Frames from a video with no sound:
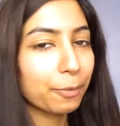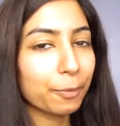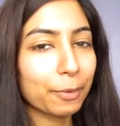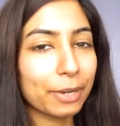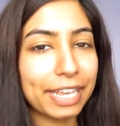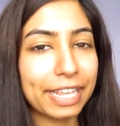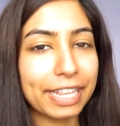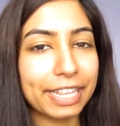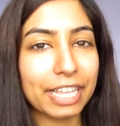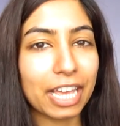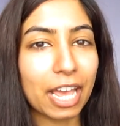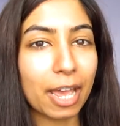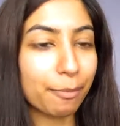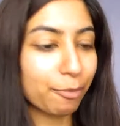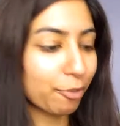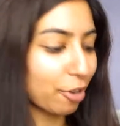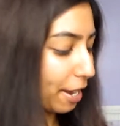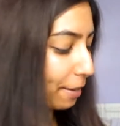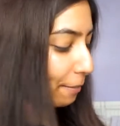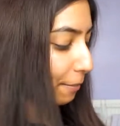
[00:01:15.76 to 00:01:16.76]
with a
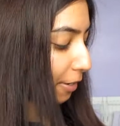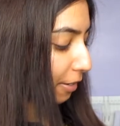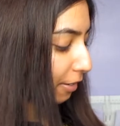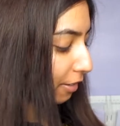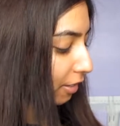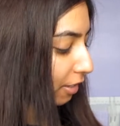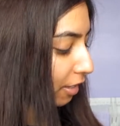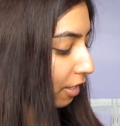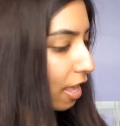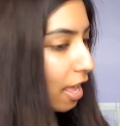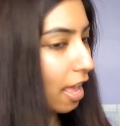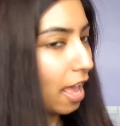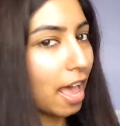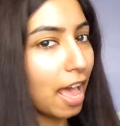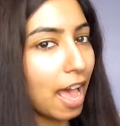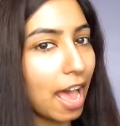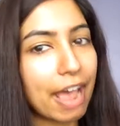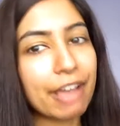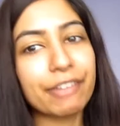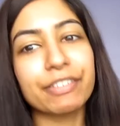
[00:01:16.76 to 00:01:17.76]
primer.
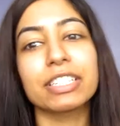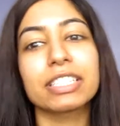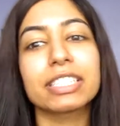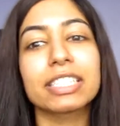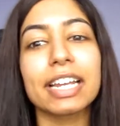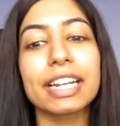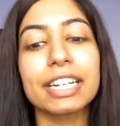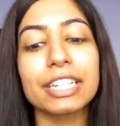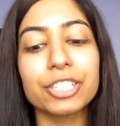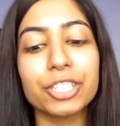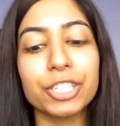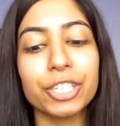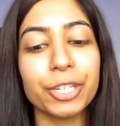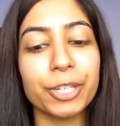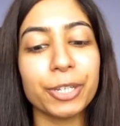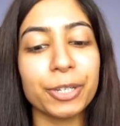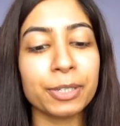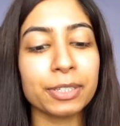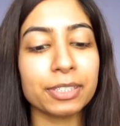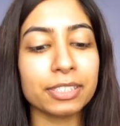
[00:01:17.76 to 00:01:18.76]
I've decided to
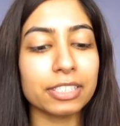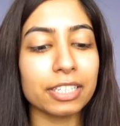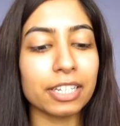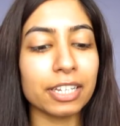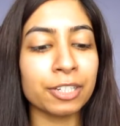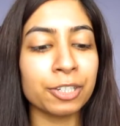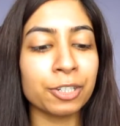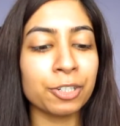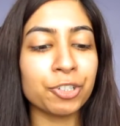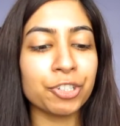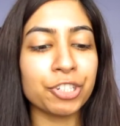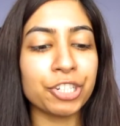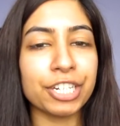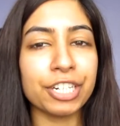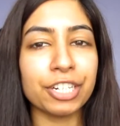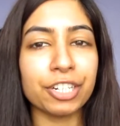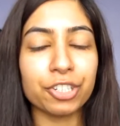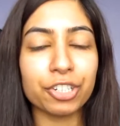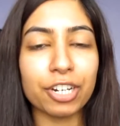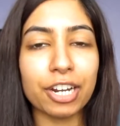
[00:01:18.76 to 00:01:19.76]
use the
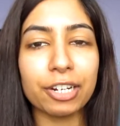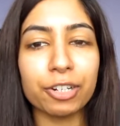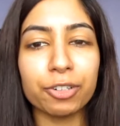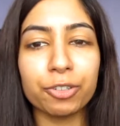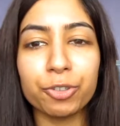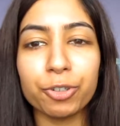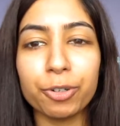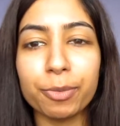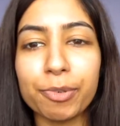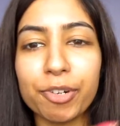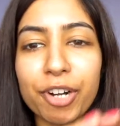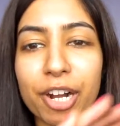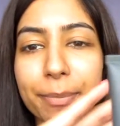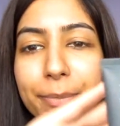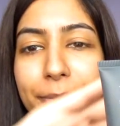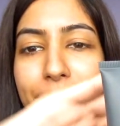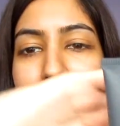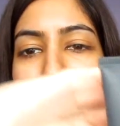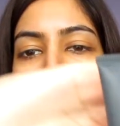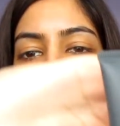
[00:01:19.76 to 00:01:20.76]
Neutrogena Shine Control
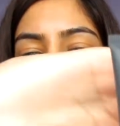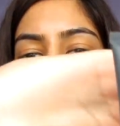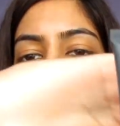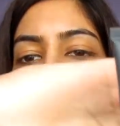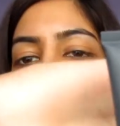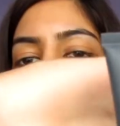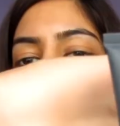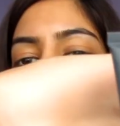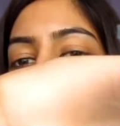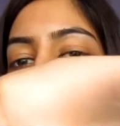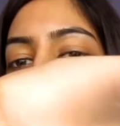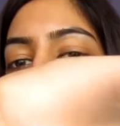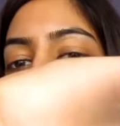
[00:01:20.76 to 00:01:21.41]
Primer. This is